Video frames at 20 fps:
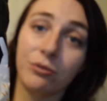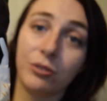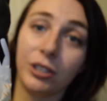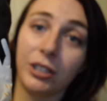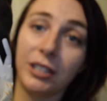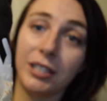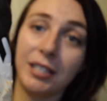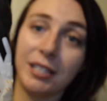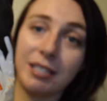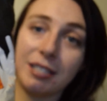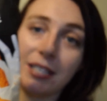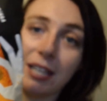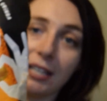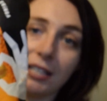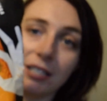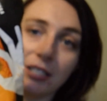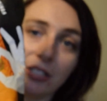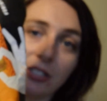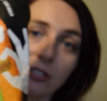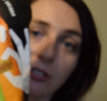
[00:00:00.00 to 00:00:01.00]
really
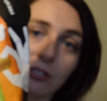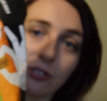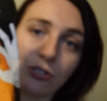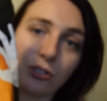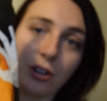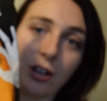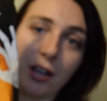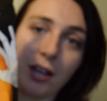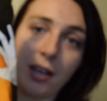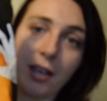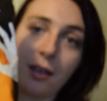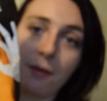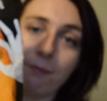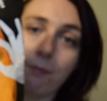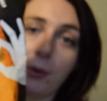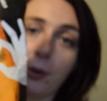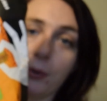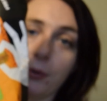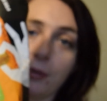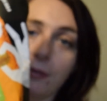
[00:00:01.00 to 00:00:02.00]
excited to try
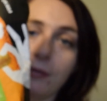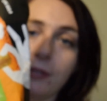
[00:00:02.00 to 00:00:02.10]
both of